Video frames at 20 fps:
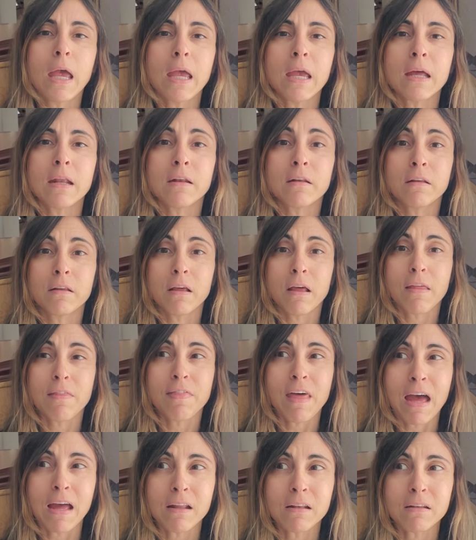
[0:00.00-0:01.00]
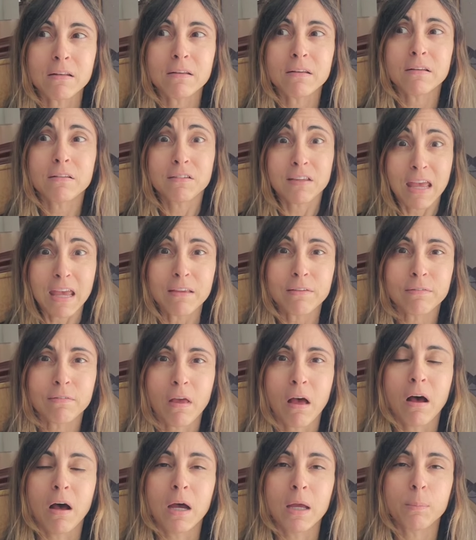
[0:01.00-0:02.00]
And that takes
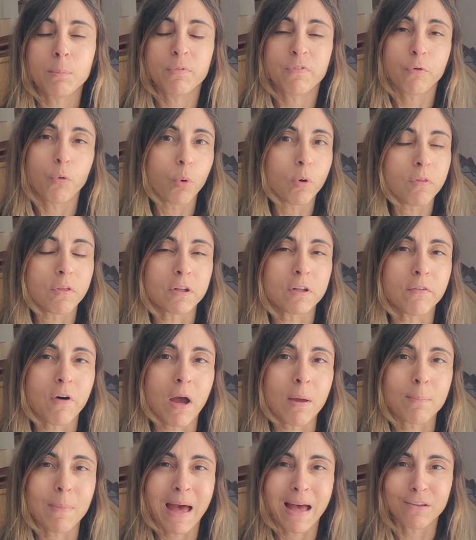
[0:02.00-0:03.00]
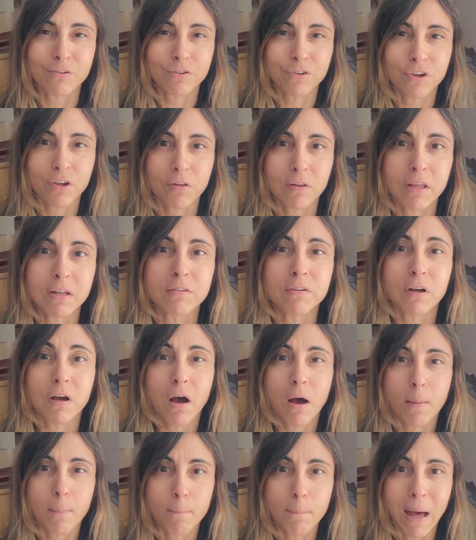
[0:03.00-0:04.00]
time for the divine masculine to
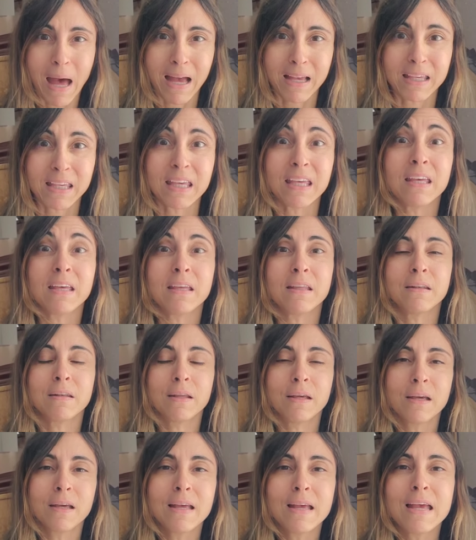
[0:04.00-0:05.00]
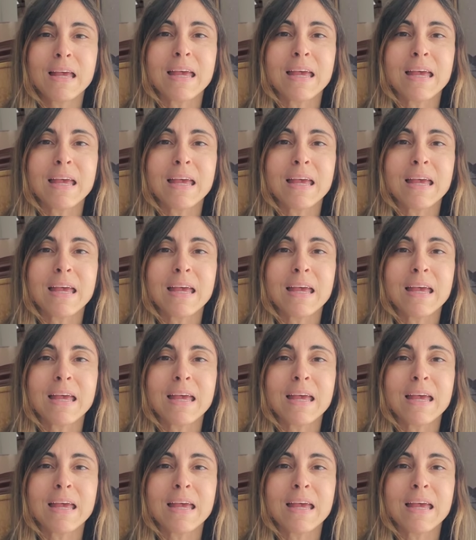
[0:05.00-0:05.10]
come back in